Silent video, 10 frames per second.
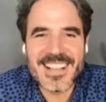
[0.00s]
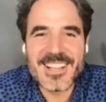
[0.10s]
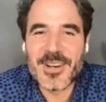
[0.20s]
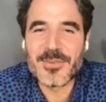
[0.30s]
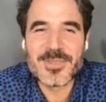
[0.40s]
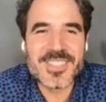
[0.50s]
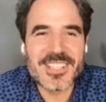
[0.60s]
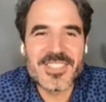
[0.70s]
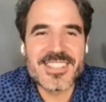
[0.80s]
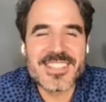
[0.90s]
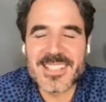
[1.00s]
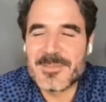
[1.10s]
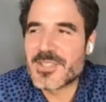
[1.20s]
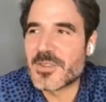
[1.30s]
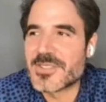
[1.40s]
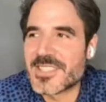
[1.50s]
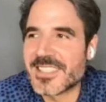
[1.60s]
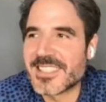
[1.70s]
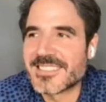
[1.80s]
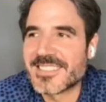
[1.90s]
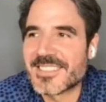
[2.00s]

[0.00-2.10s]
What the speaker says: I know it seems so silly.